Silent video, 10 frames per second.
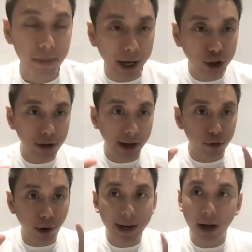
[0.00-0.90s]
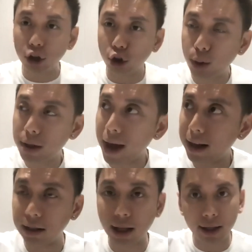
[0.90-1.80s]
imagine like right now as you're doing that,
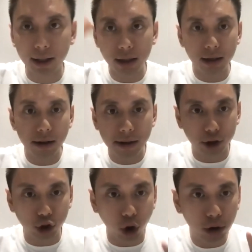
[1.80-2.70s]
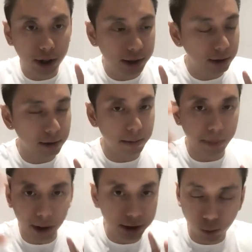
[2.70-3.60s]
it's like there's all these
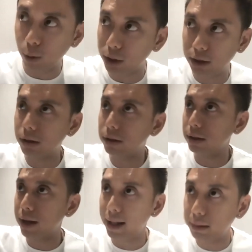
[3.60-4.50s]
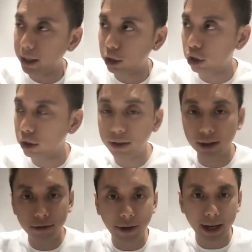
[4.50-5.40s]
bells and whistles and animations
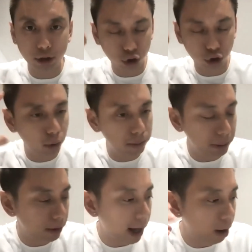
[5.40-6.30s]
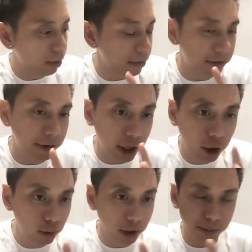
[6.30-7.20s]
and effects to show people how the
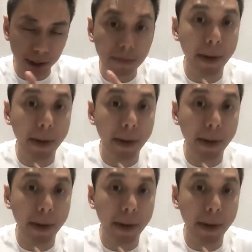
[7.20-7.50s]
video is being